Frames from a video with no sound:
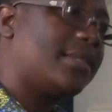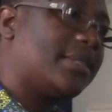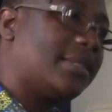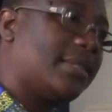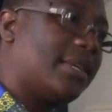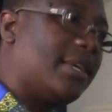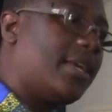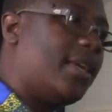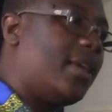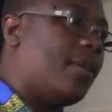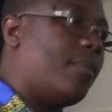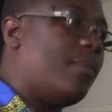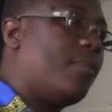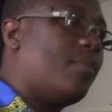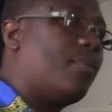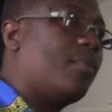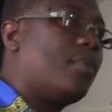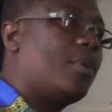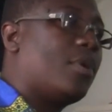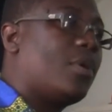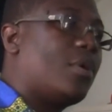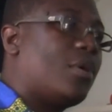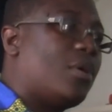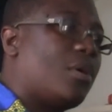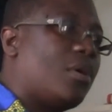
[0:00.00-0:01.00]
same
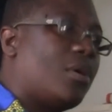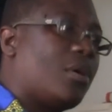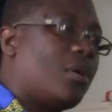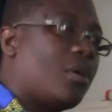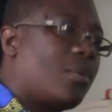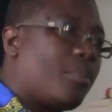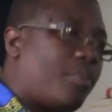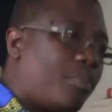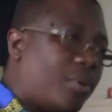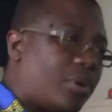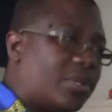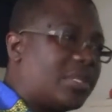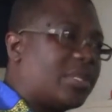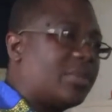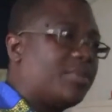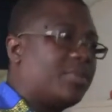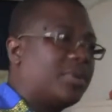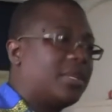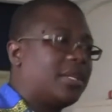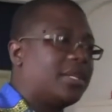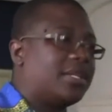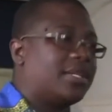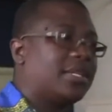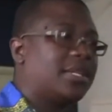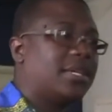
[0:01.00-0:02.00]

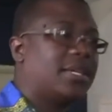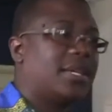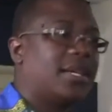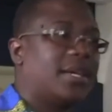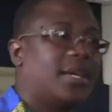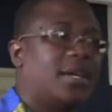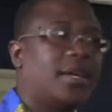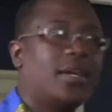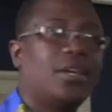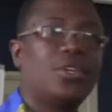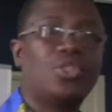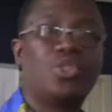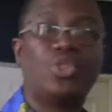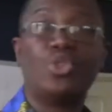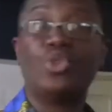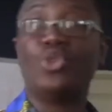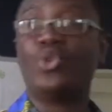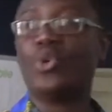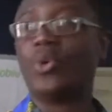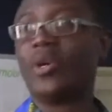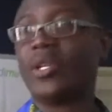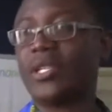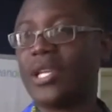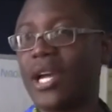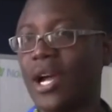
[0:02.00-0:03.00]
possibility to
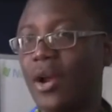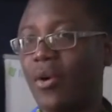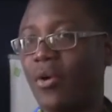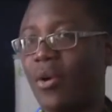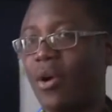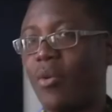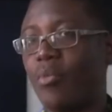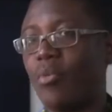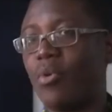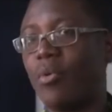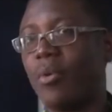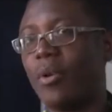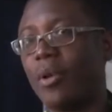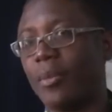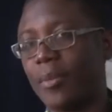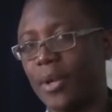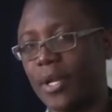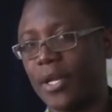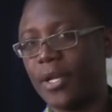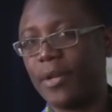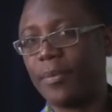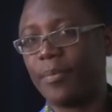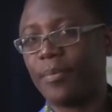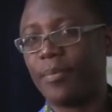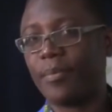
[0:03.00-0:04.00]
do it around mobile
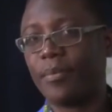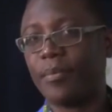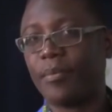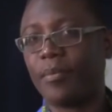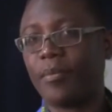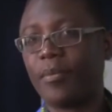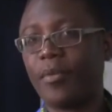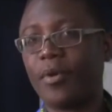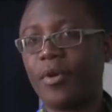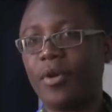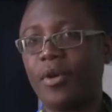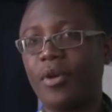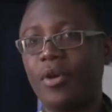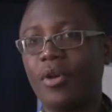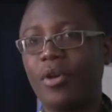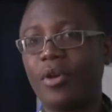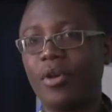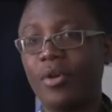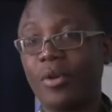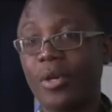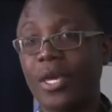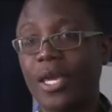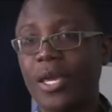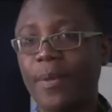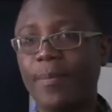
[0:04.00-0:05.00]
money.
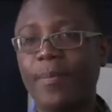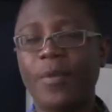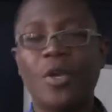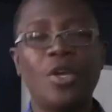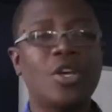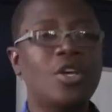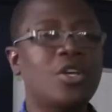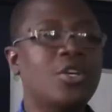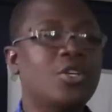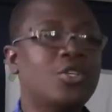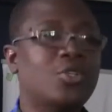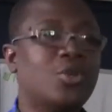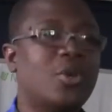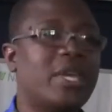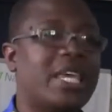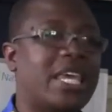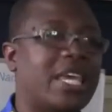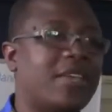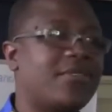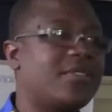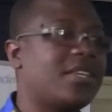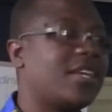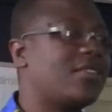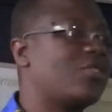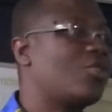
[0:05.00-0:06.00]
Okay? So it
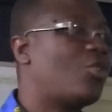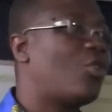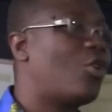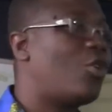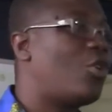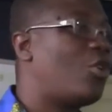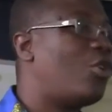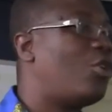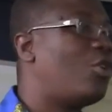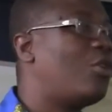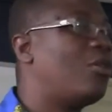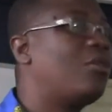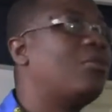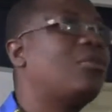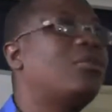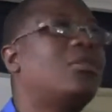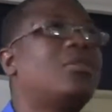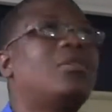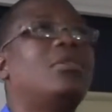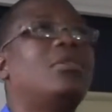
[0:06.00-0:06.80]
gives us all